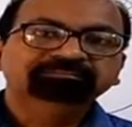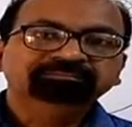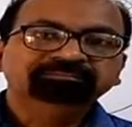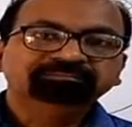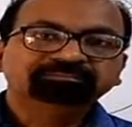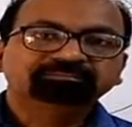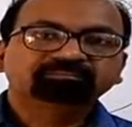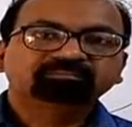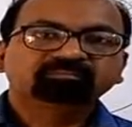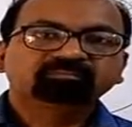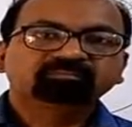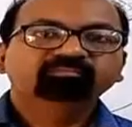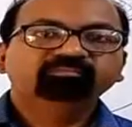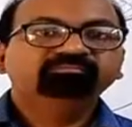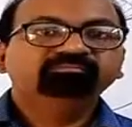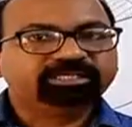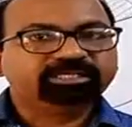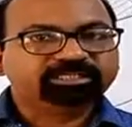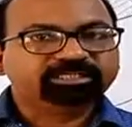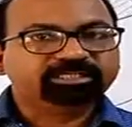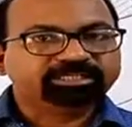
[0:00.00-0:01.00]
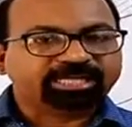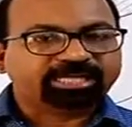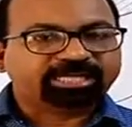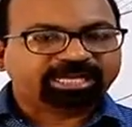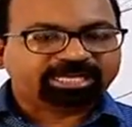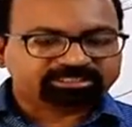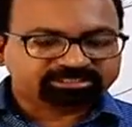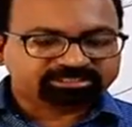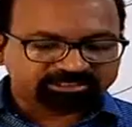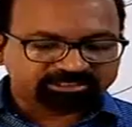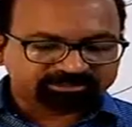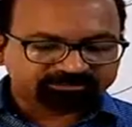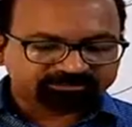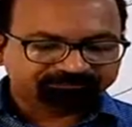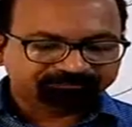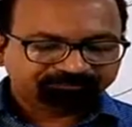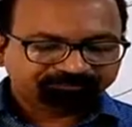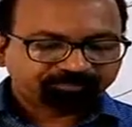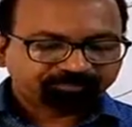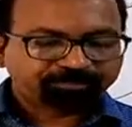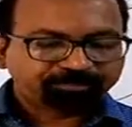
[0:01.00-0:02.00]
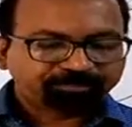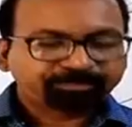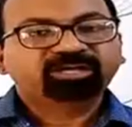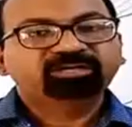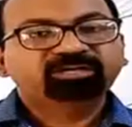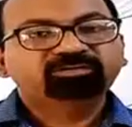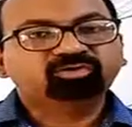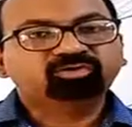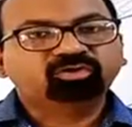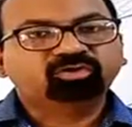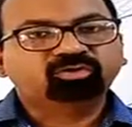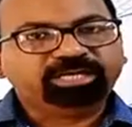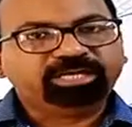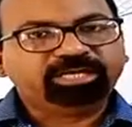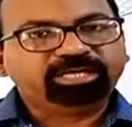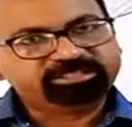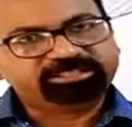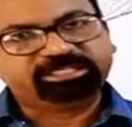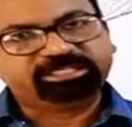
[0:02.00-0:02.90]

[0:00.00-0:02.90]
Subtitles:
Many other gases. So let's see